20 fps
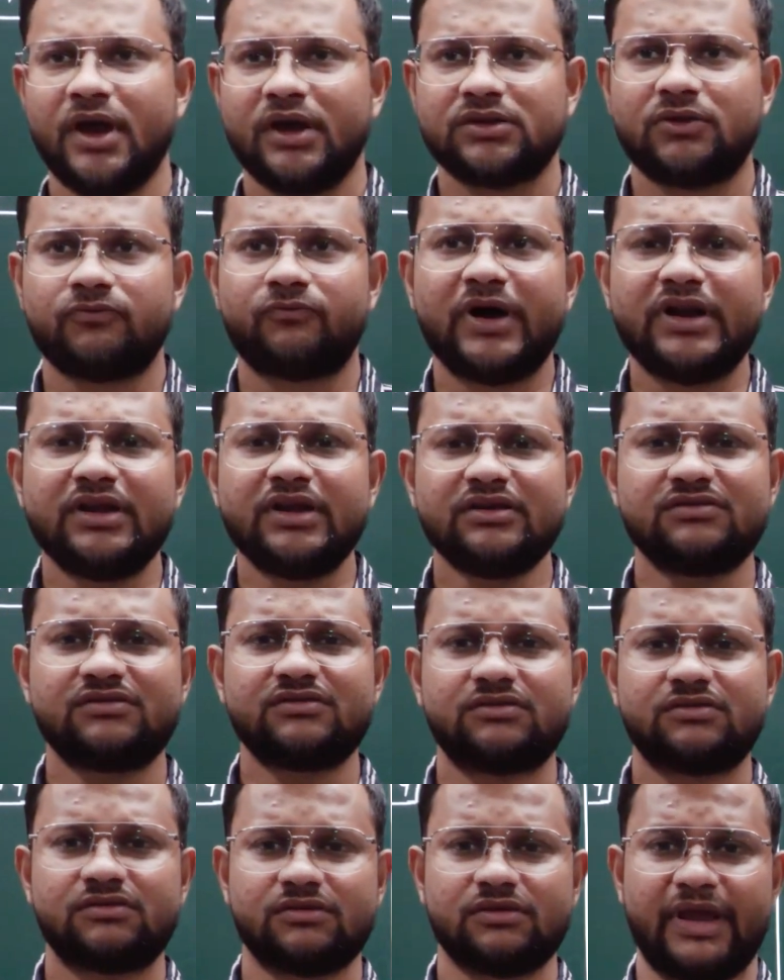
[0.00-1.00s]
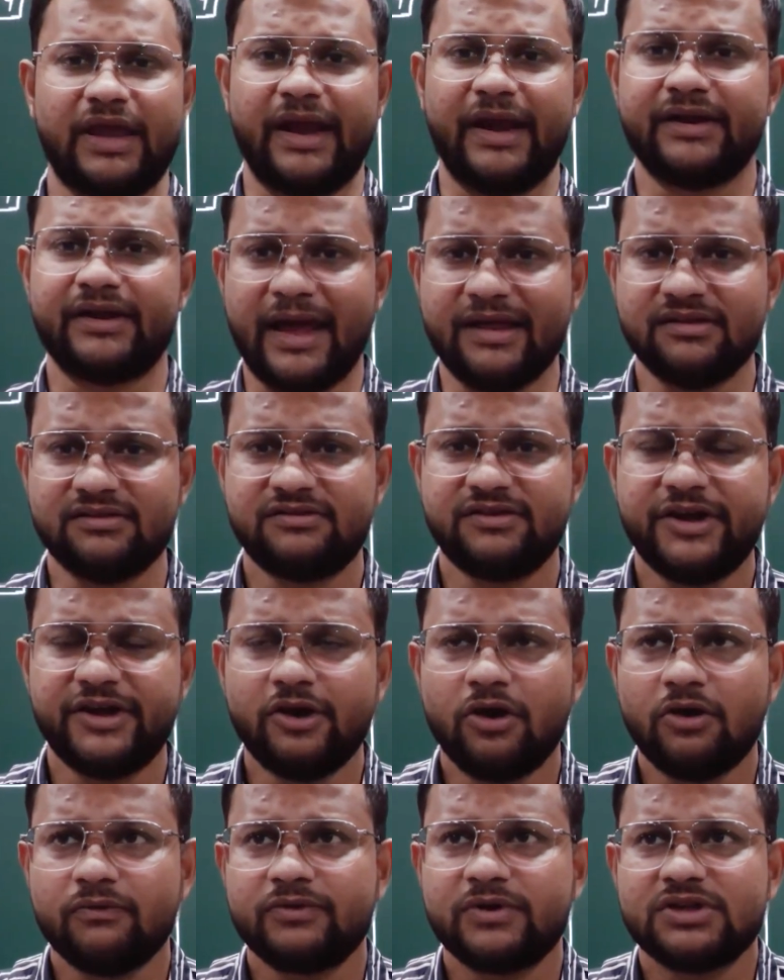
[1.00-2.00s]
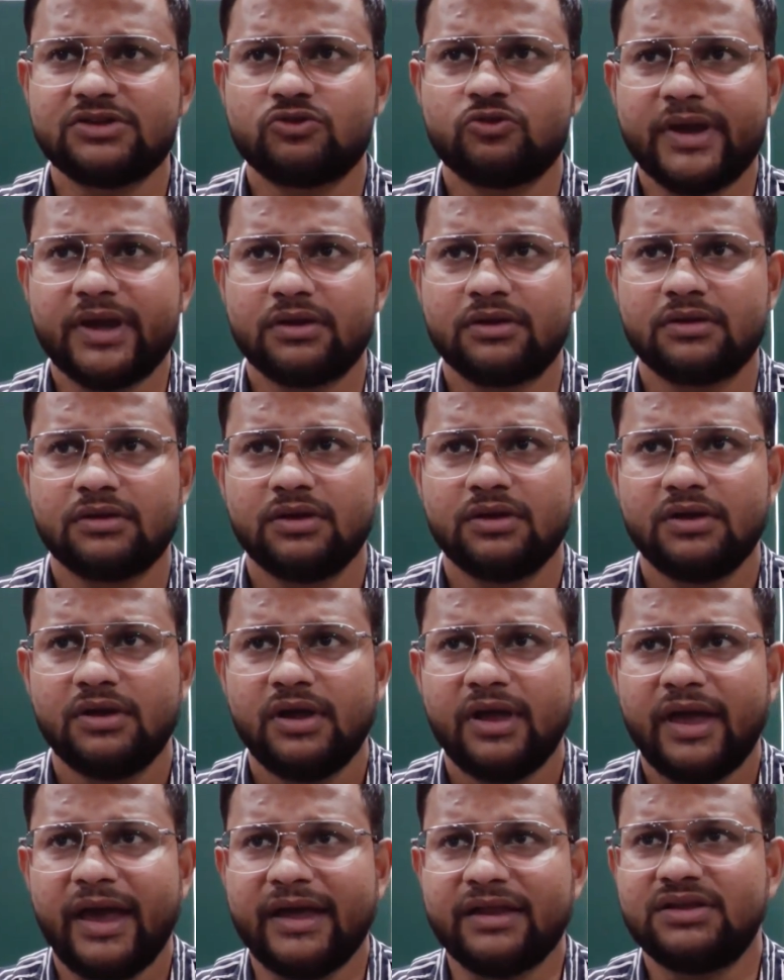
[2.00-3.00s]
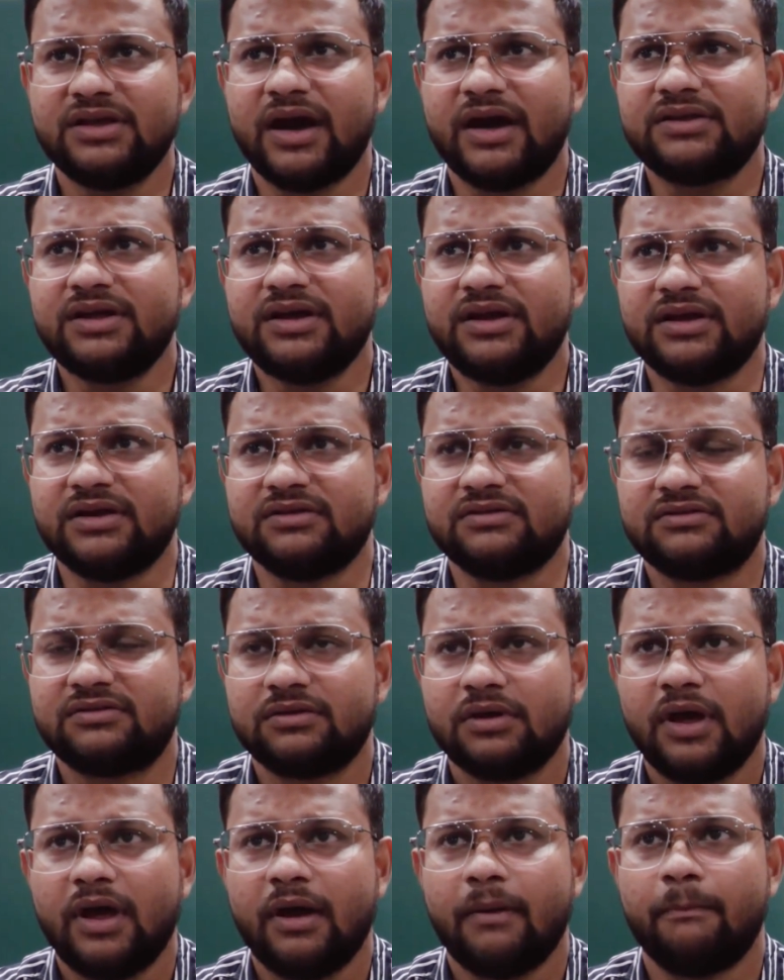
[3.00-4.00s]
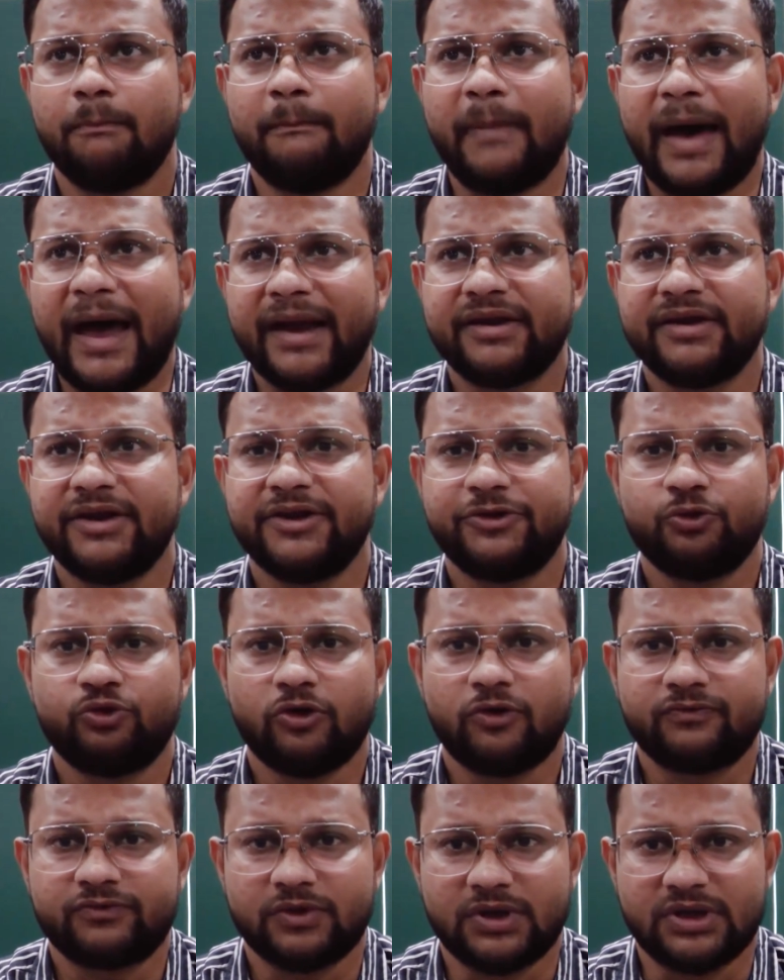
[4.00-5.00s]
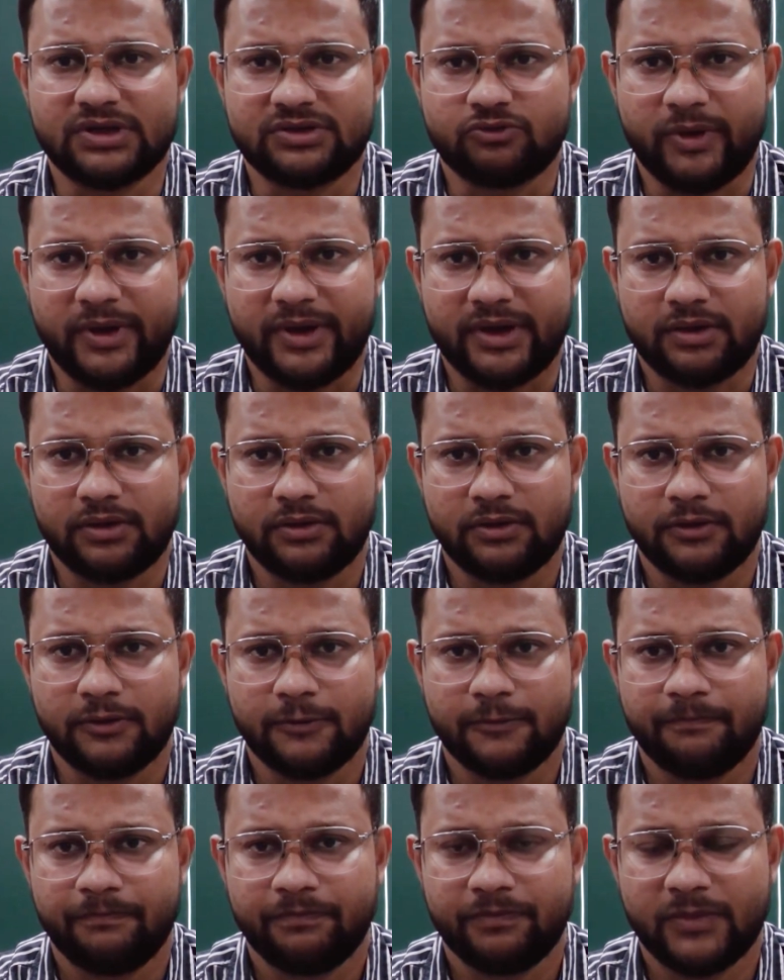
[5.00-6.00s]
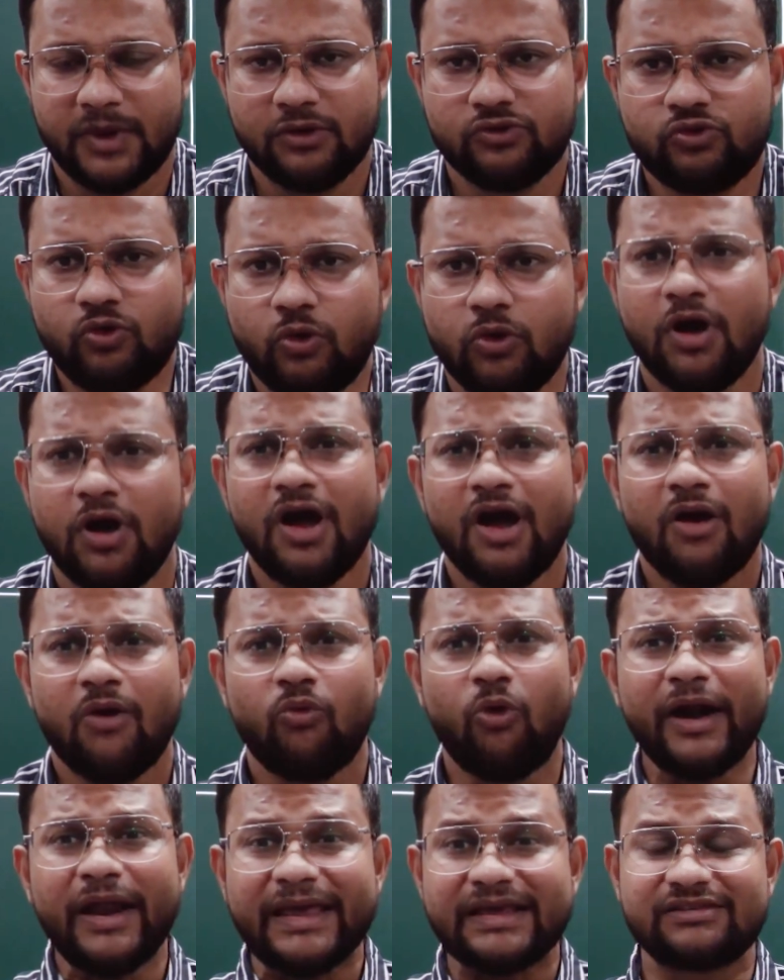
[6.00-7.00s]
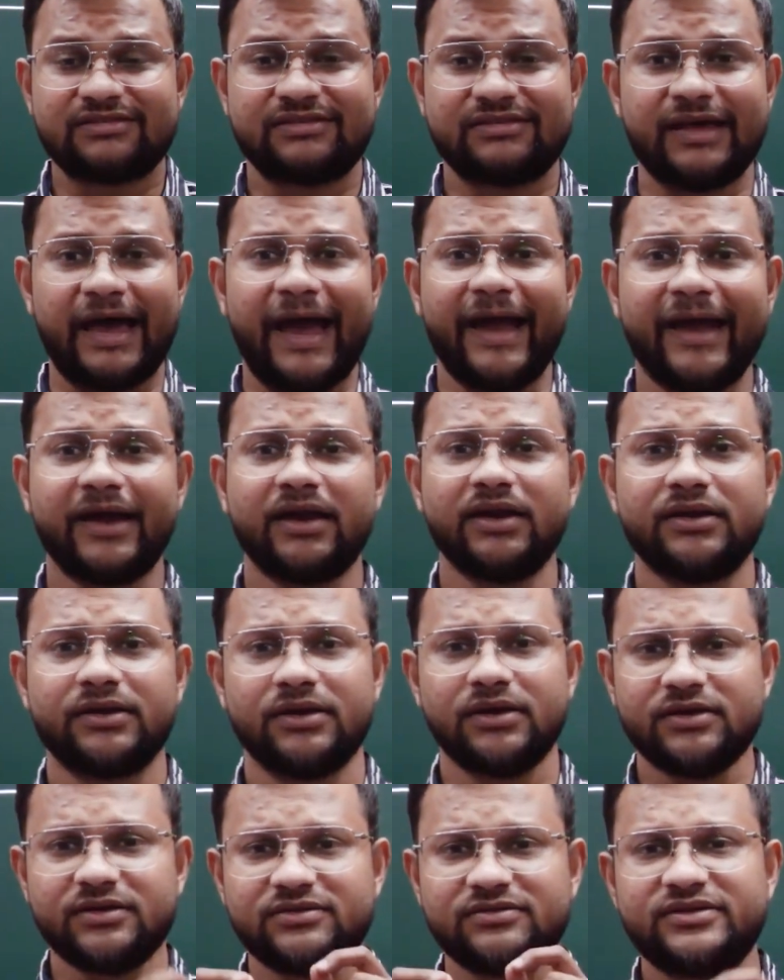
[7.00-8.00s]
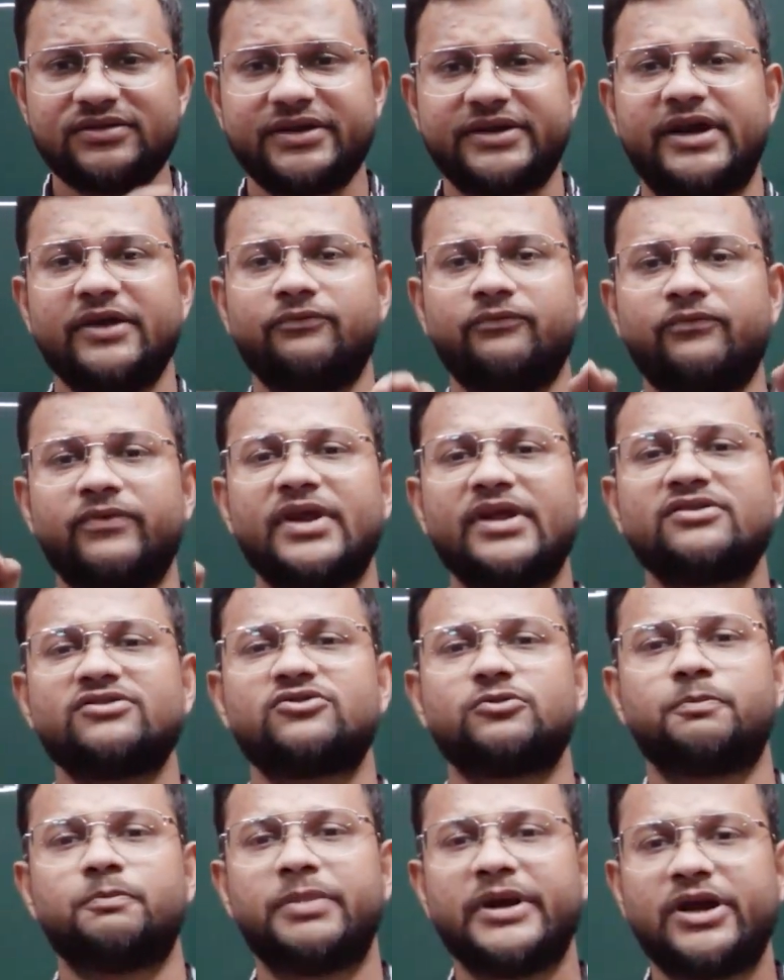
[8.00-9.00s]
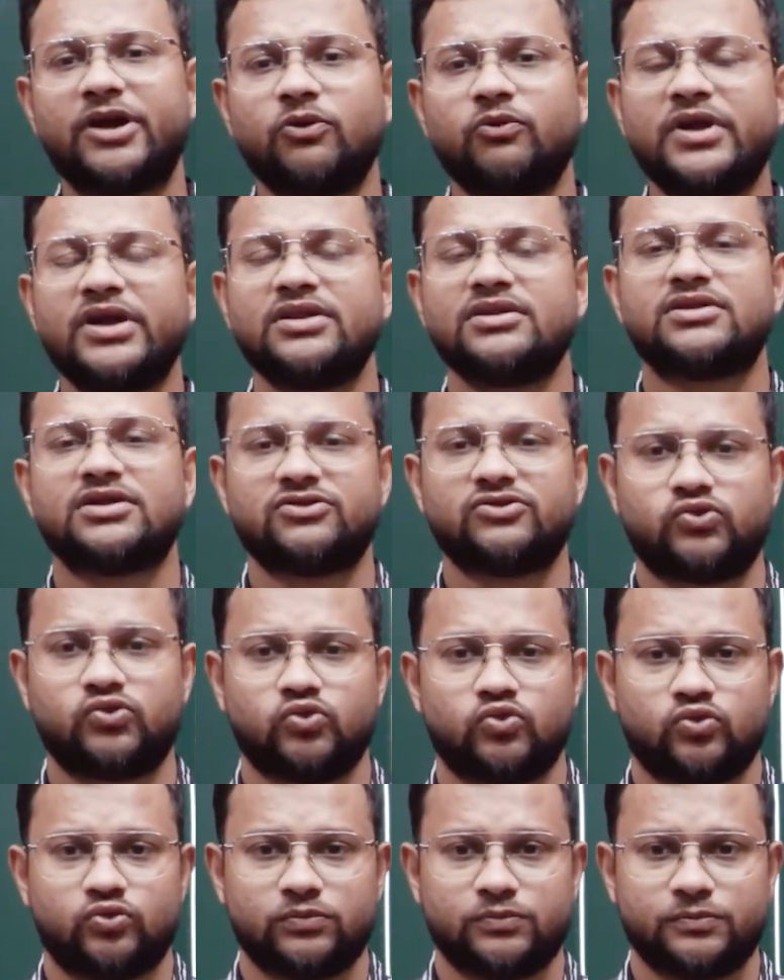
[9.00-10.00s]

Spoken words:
The one is intensity of earthquake and the other is magnitude of the earthquake. So, what exactly is the difference between these two?